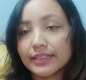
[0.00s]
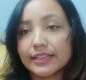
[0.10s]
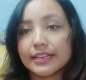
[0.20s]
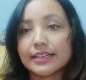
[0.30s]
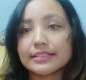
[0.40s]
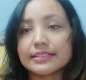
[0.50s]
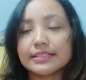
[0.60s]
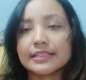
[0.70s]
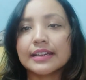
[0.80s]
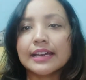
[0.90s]

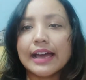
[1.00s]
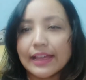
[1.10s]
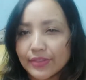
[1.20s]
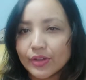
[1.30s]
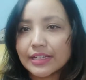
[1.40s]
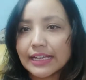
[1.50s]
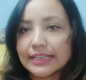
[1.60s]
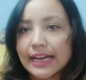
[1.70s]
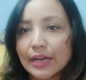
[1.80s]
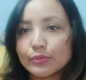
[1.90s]
And I thought
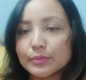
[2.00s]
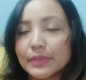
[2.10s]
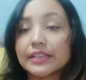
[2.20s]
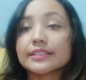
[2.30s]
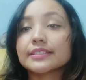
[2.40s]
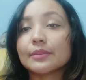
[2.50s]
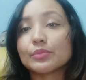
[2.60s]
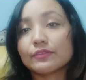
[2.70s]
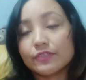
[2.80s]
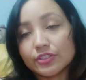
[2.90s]
like I would make a
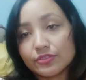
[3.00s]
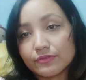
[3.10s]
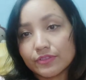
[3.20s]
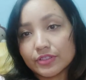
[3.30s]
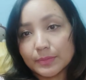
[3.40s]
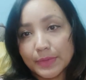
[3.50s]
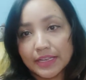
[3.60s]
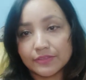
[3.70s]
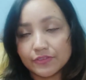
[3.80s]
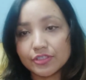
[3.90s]
separate video for
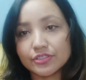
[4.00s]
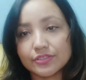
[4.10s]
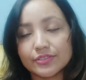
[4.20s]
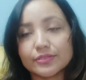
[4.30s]
Nepali version.